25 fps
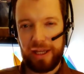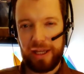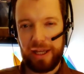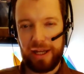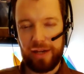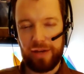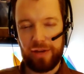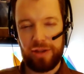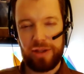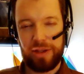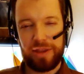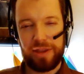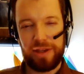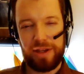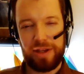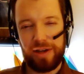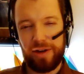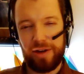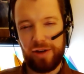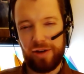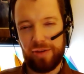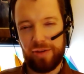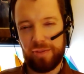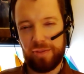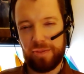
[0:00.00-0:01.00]
I know that
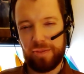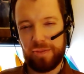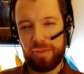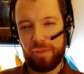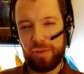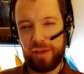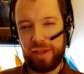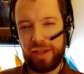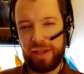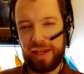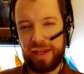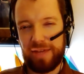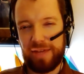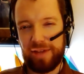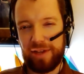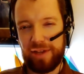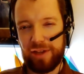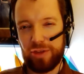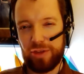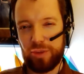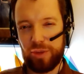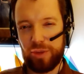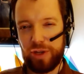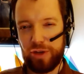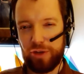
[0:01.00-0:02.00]
what do they have, like
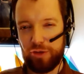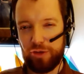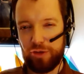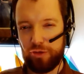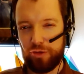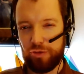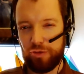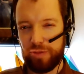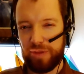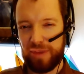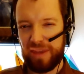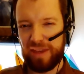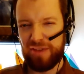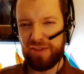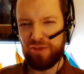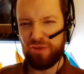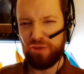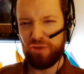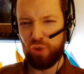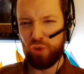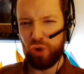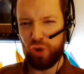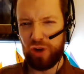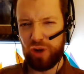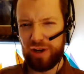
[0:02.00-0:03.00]
they have
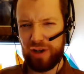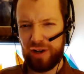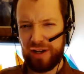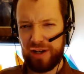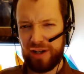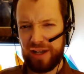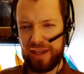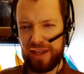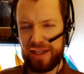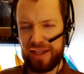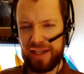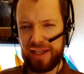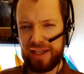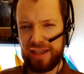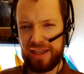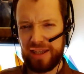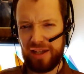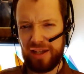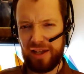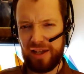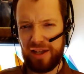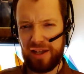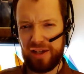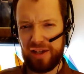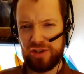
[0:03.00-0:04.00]
4, I think, in the
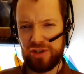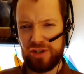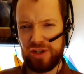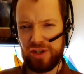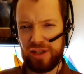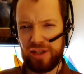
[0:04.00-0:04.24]
launch?